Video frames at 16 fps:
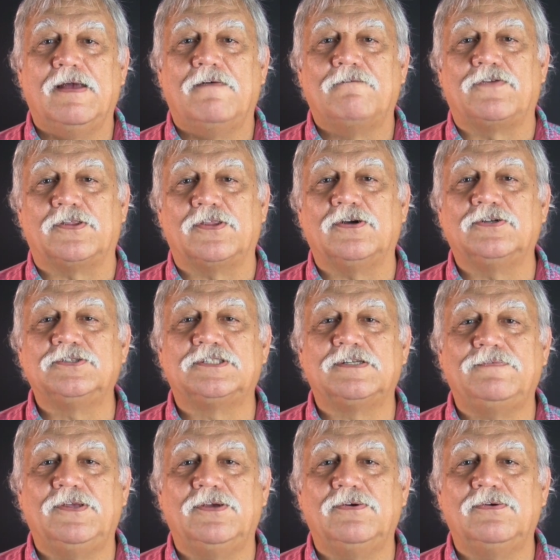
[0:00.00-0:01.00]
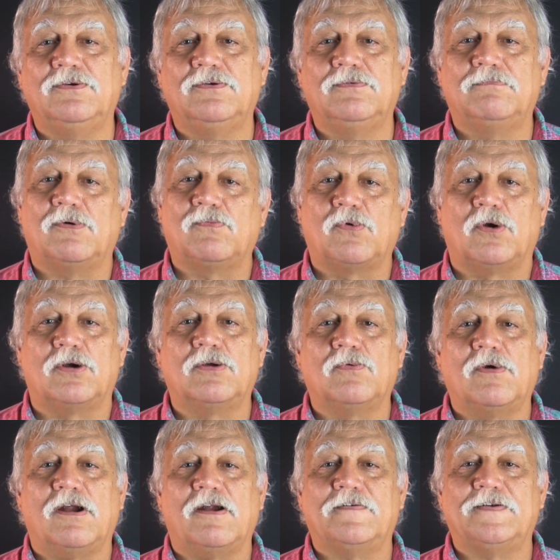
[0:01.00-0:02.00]
For those of you who weren't
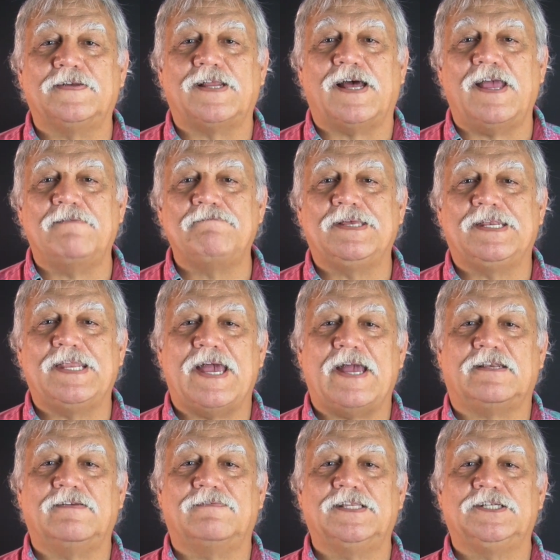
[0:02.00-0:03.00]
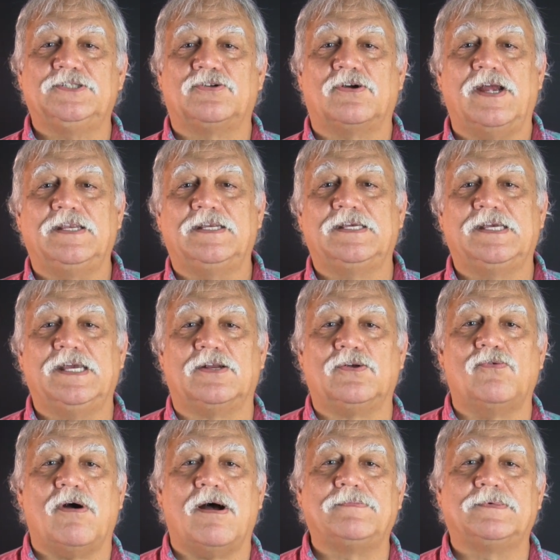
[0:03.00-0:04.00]
aware of it, I have been actively trying to
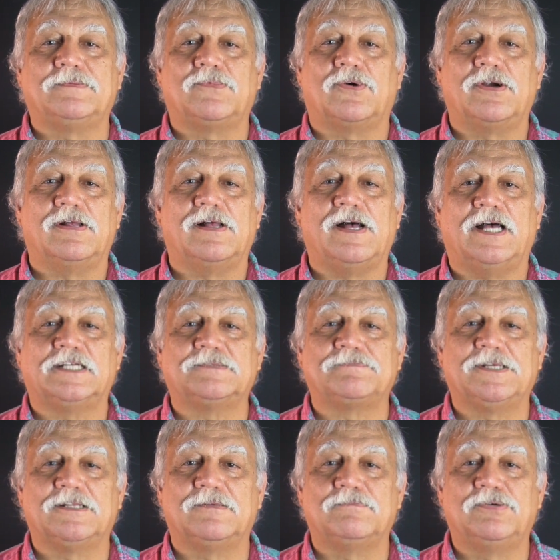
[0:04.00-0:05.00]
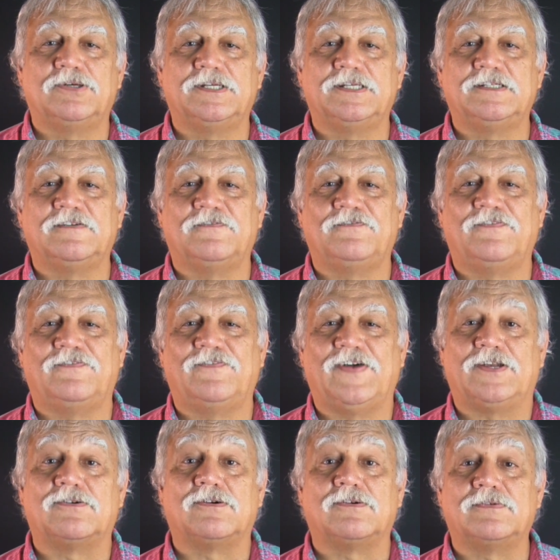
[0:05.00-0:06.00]
get Guam Memorial Hospital put into
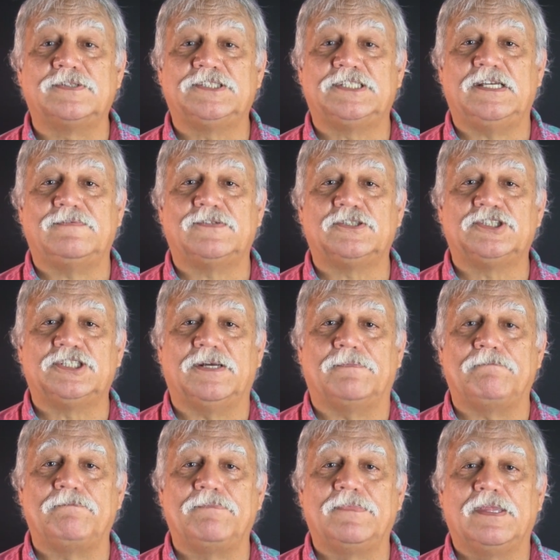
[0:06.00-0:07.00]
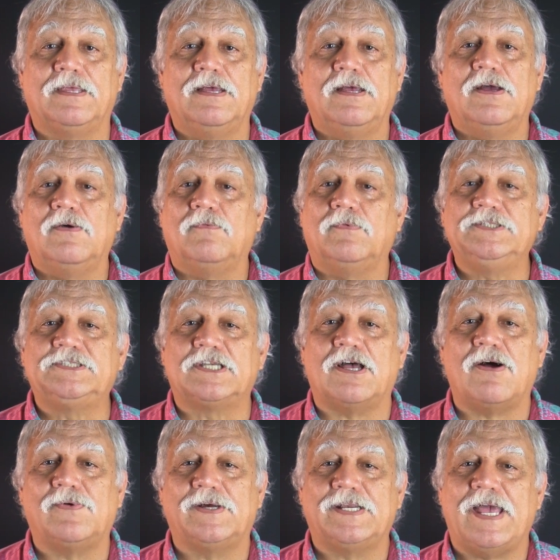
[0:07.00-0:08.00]
federal receivership. We
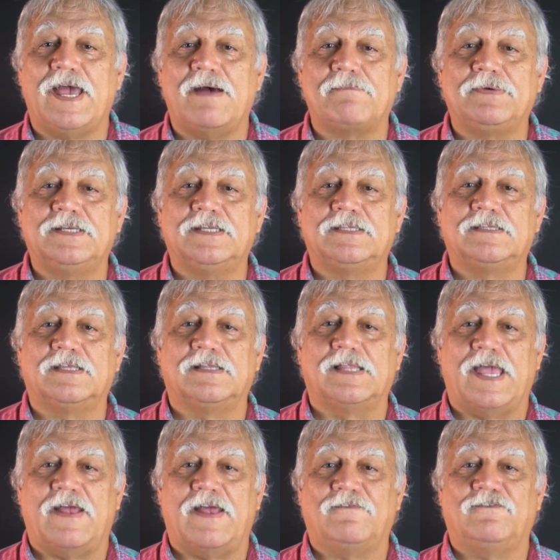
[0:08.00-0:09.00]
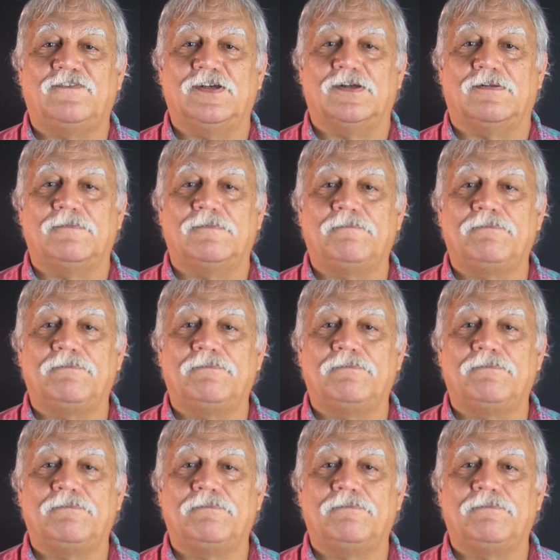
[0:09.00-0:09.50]
saw what happened at the landfill